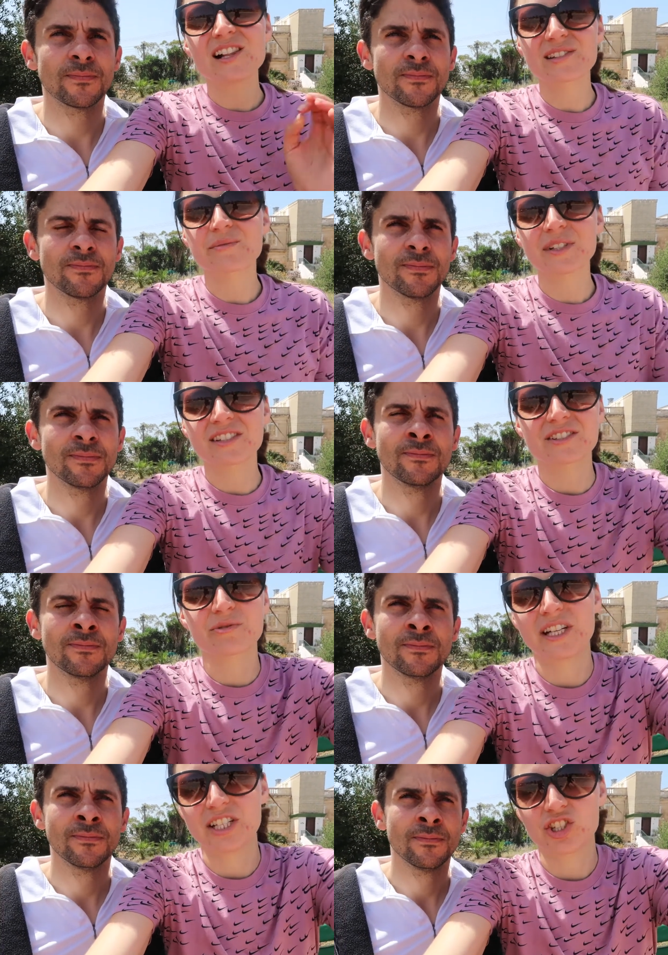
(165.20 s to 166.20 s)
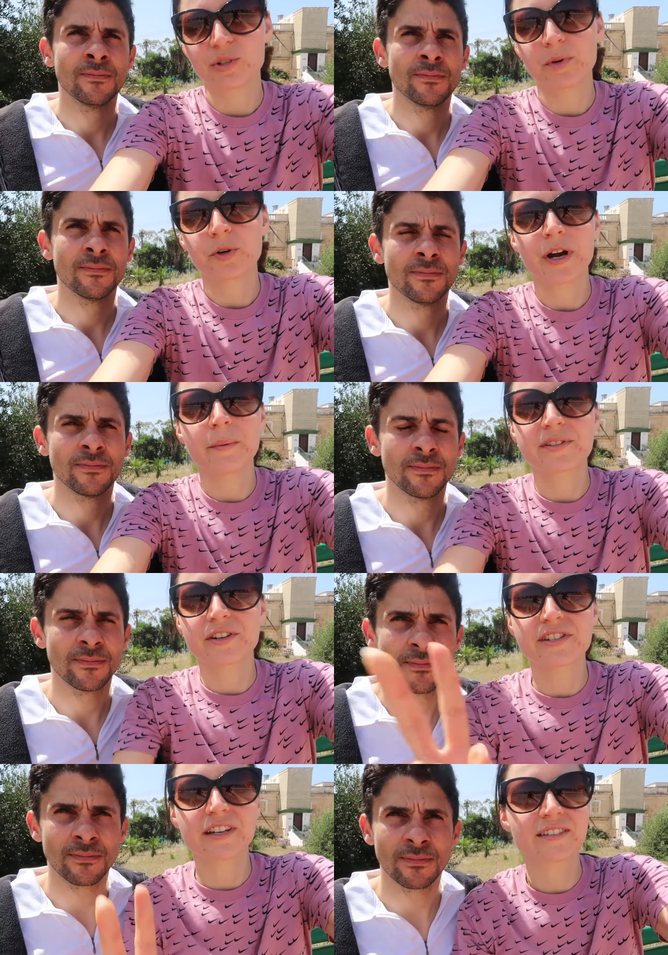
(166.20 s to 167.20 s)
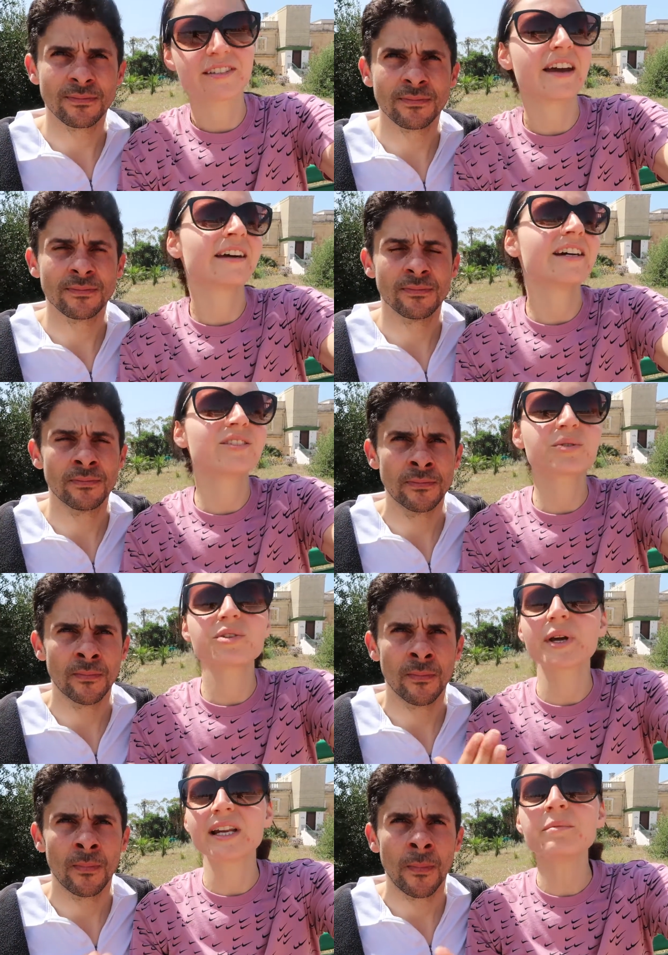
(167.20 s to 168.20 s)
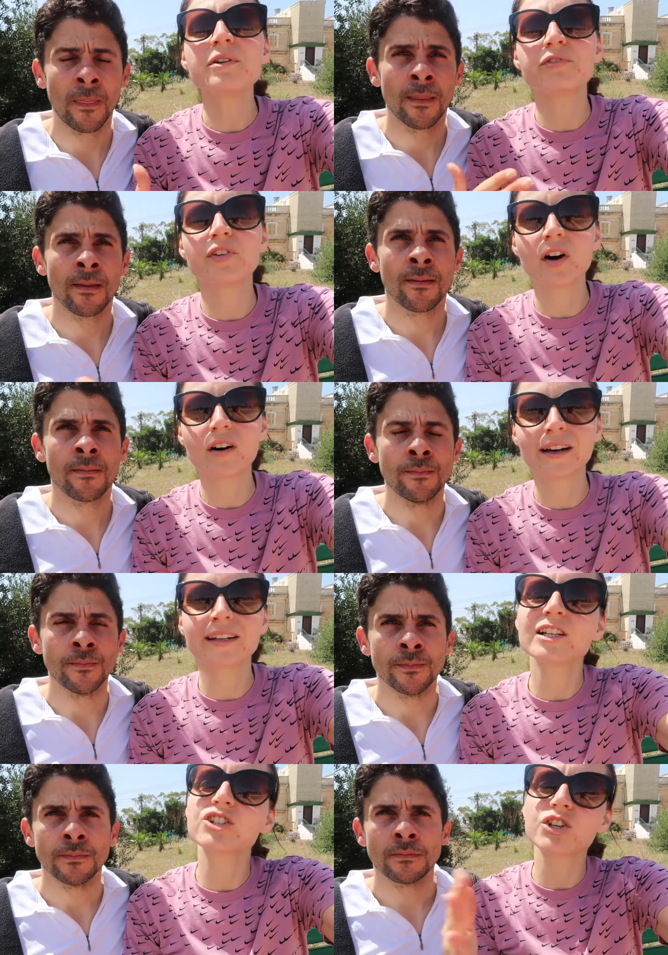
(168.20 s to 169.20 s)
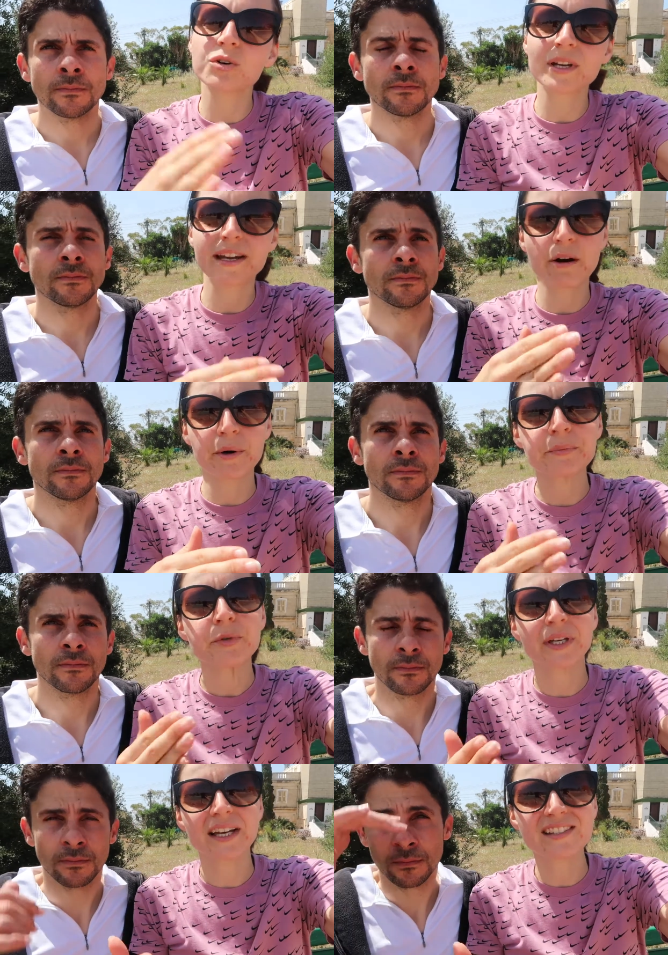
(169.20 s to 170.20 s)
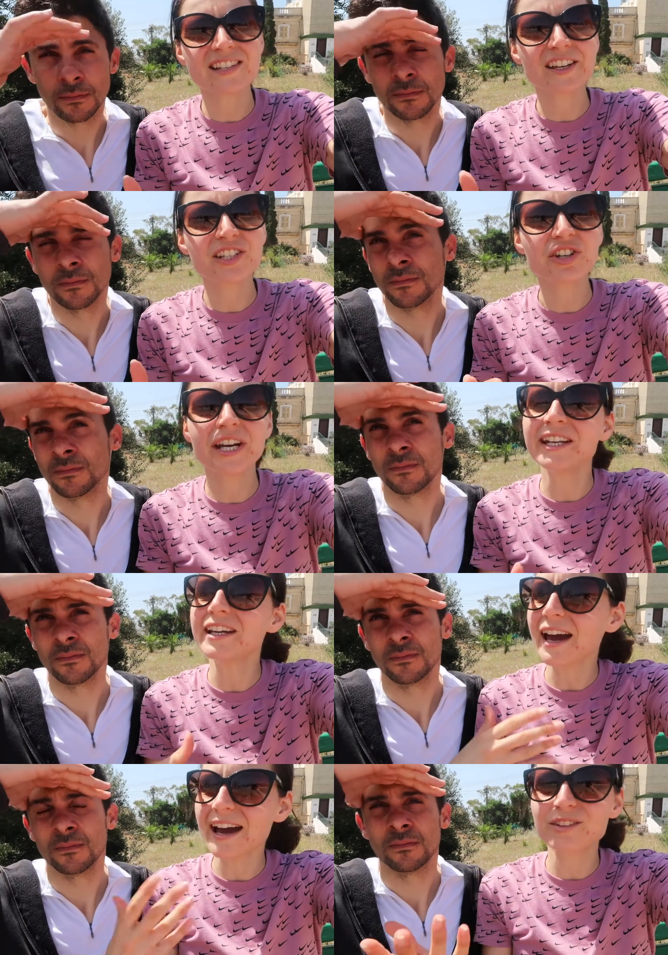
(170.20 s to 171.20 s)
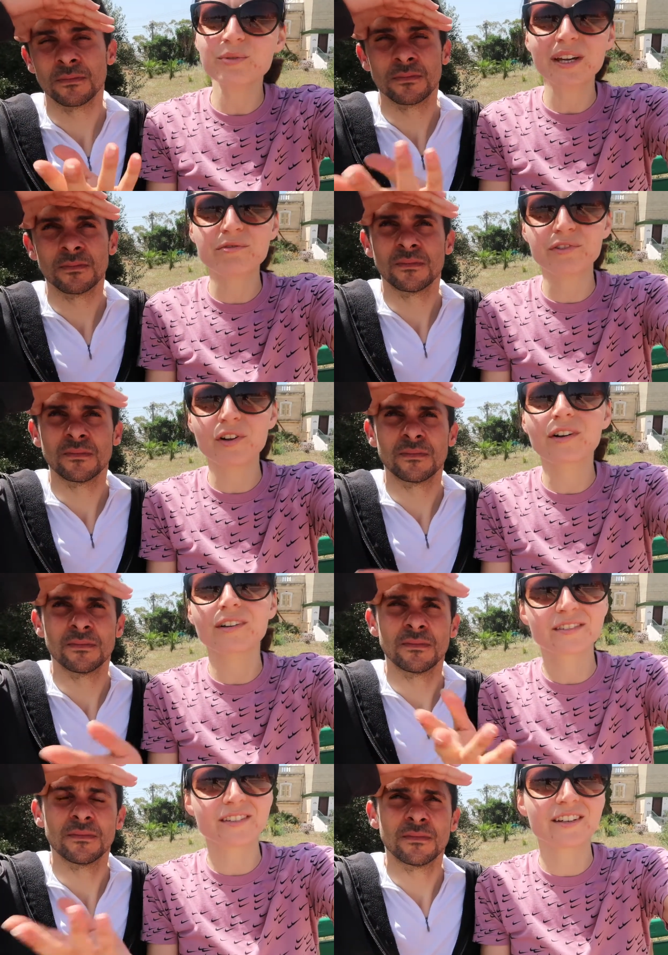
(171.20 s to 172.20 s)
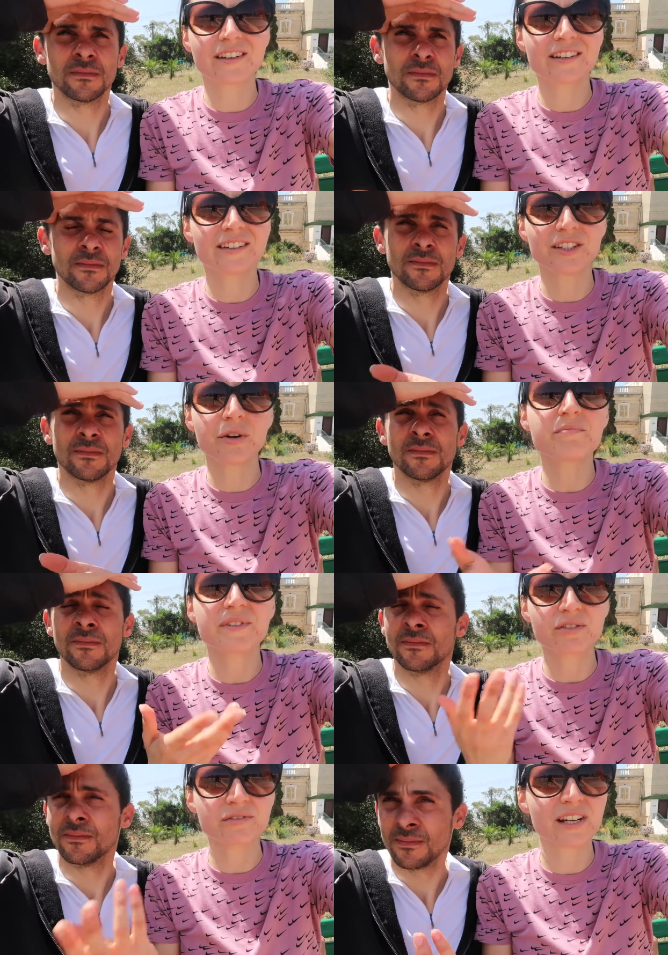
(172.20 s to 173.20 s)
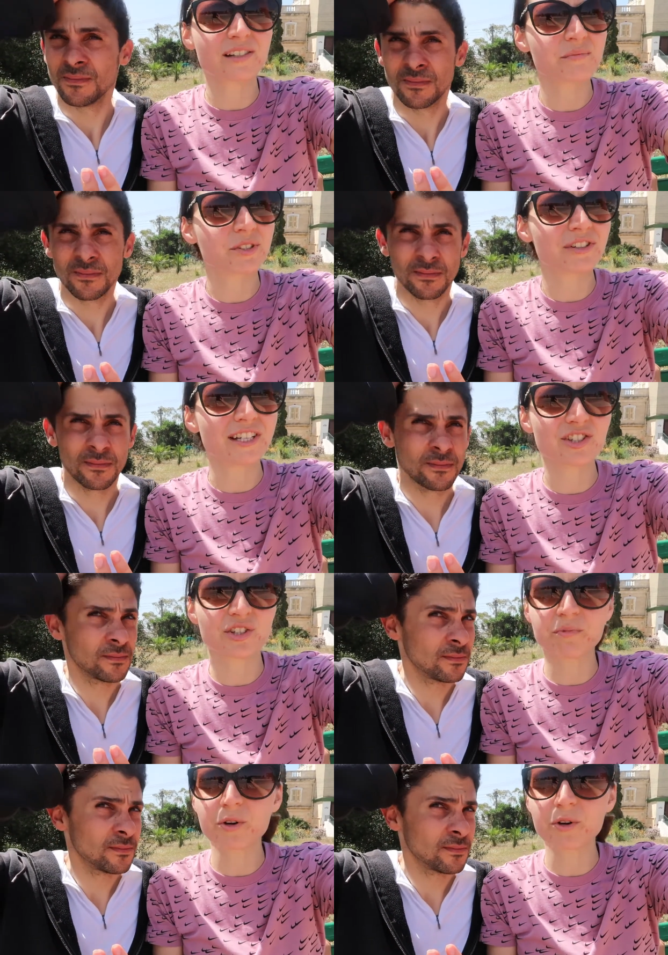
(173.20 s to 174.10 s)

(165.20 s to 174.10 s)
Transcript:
Speaker 1: Ultimate Relationship Program. It's our second day, and I thought, okay, let me vlog and I'll show like how I'm doing at circuit training, and we can vlog the, you know, a bit of the Ultimate Relationship